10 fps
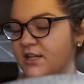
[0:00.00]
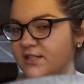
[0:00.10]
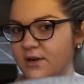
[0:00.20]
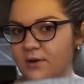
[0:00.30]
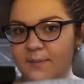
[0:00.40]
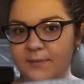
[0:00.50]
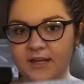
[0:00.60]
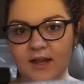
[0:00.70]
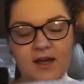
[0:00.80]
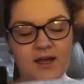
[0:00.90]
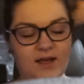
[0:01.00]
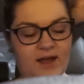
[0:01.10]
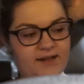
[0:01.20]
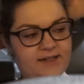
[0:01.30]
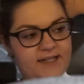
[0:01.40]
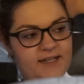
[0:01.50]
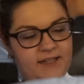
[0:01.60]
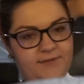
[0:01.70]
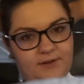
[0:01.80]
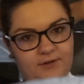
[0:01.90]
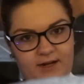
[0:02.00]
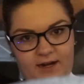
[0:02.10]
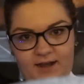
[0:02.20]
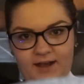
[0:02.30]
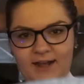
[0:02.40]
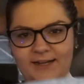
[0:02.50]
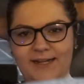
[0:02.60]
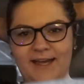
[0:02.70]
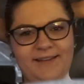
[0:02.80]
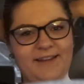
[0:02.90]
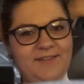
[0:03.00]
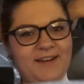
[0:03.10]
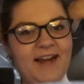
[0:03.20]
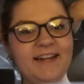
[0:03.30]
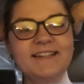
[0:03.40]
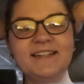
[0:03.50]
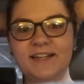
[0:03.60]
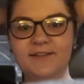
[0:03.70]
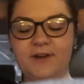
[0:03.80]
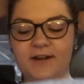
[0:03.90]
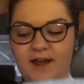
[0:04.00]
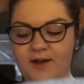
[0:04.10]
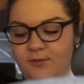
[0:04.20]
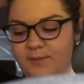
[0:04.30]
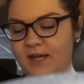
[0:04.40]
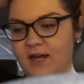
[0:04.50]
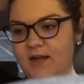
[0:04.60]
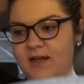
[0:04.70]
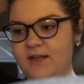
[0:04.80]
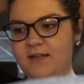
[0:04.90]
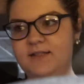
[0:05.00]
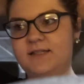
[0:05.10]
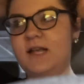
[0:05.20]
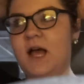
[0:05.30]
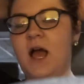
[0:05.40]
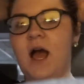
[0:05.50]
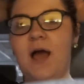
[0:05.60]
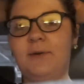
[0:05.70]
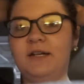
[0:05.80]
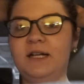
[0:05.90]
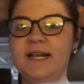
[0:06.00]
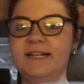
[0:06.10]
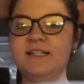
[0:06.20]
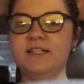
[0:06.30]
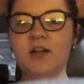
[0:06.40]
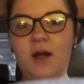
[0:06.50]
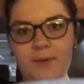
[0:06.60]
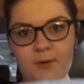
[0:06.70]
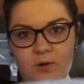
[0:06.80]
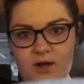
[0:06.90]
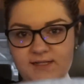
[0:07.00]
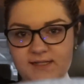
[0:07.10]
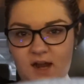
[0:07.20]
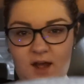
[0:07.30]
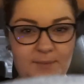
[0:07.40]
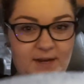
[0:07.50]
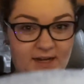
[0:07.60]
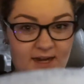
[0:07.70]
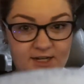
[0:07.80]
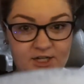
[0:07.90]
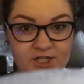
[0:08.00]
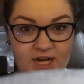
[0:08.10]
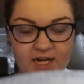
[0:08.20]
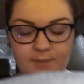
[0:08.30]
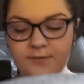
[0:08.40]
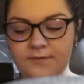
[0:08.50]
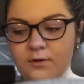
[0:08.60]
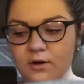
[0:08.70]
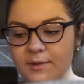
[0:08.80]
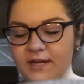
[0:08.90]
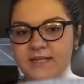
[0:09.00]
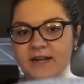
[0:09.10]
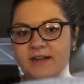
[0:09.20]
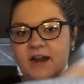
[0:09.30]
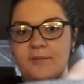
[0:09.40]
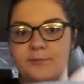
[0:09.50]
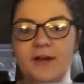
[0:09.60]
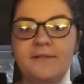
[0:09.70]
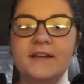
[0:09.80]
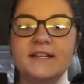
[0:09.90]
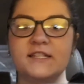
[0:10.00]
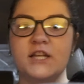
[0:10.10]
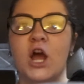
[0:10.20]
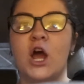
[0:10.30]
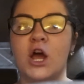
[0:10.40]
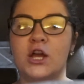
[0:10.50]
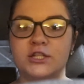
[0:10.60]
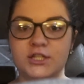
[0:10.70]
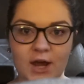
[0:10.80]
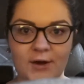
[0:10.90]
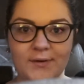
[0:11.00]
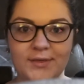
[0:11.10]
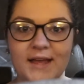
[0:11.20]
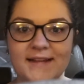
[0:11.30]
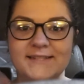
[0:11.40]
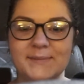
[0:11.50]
So I'm, uh, I need to get leaving right now. Get leaving. I need to leave right now because I would like to stop at one stop and get a shake before because I didn't have breakfast. So that's the